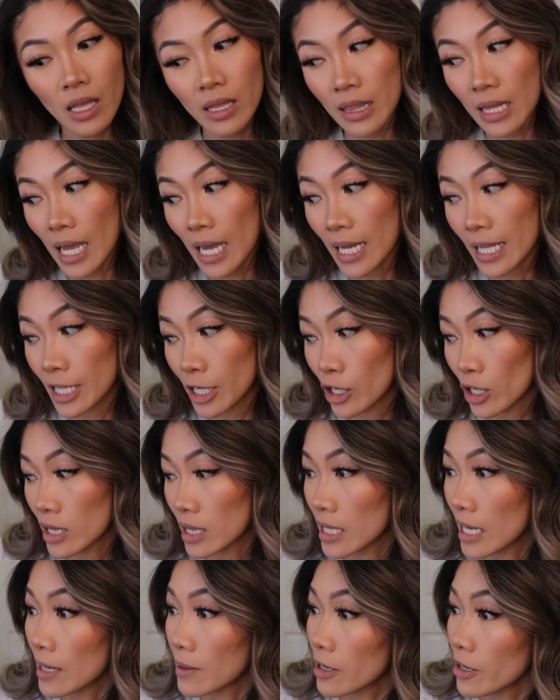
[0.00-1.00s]
that ain't a
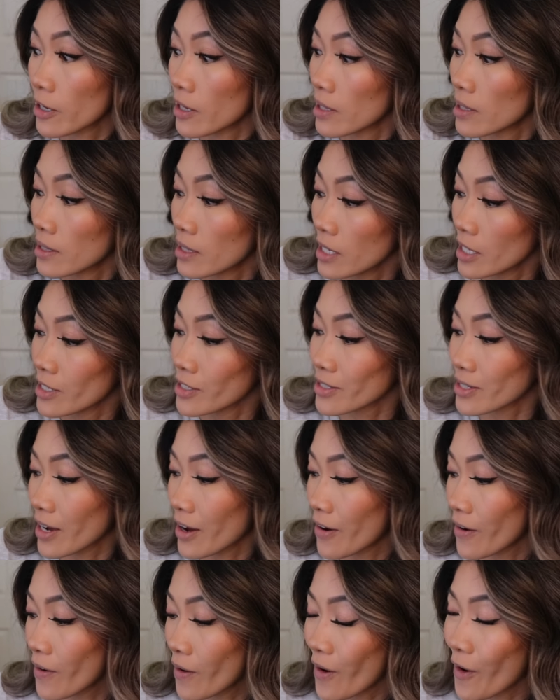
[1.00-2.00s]
good thing, girl.
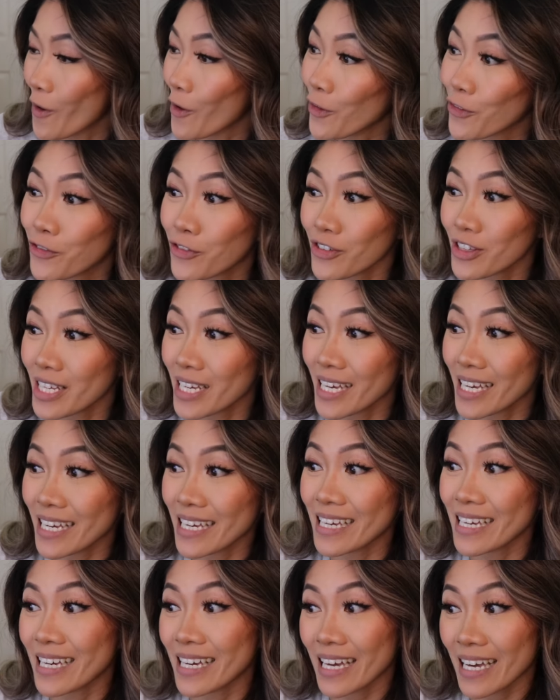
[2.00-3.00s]
So
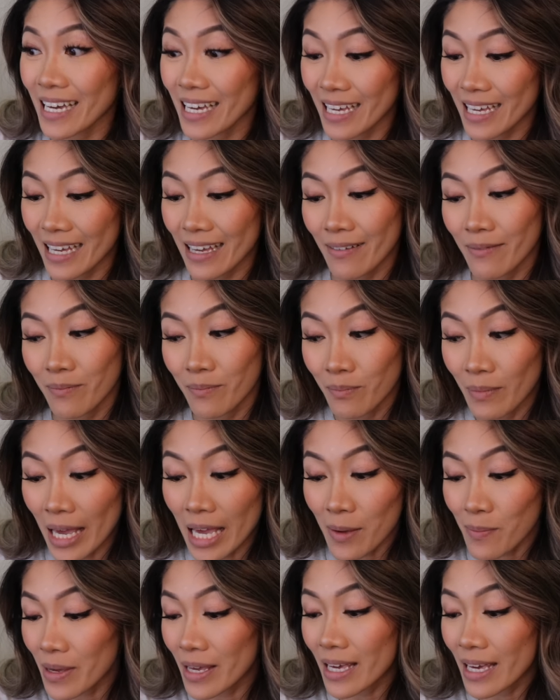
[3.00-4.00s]
hopefully,
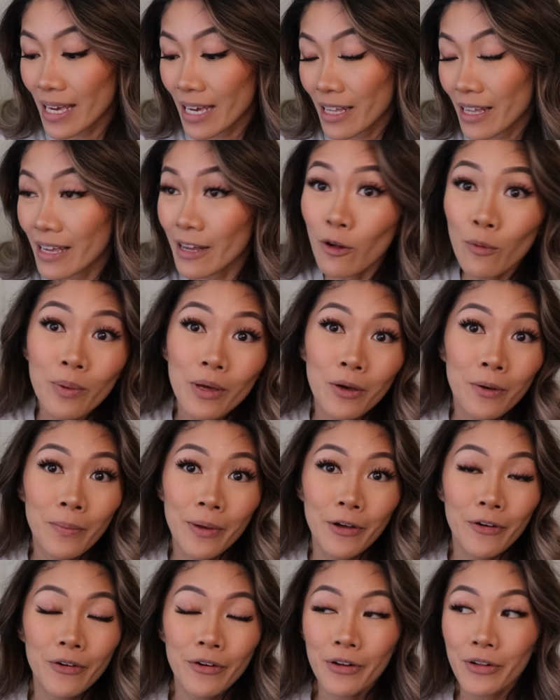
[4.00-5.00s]
maybe it, it'll be a
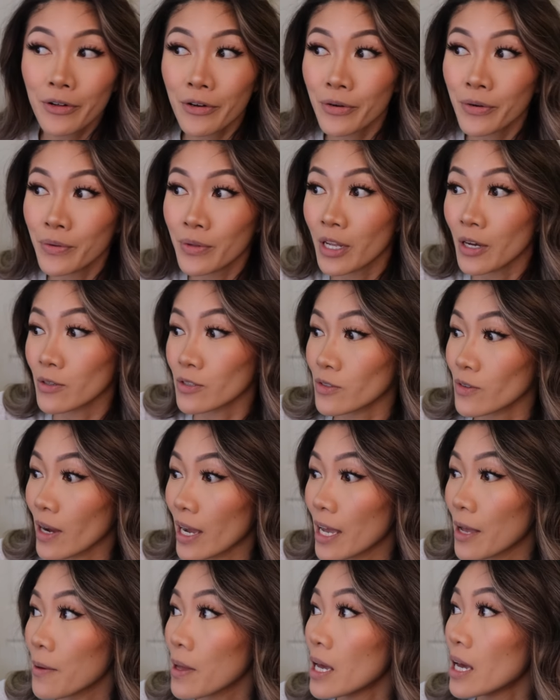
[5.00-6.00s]
miracle, who knows,
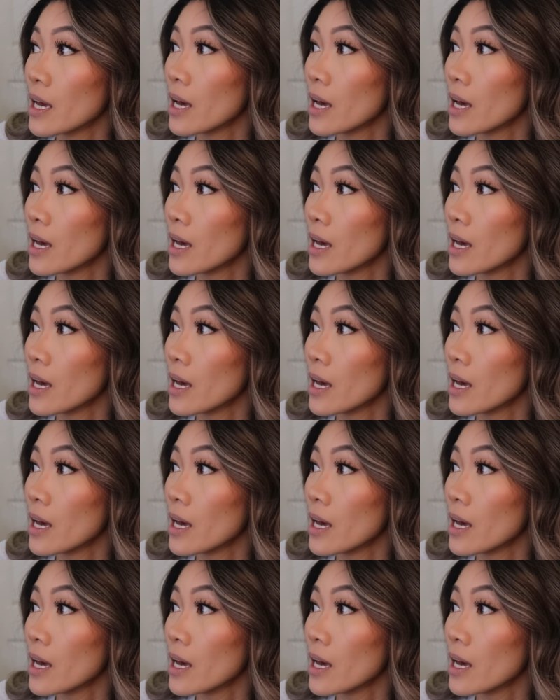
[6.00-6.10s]
right?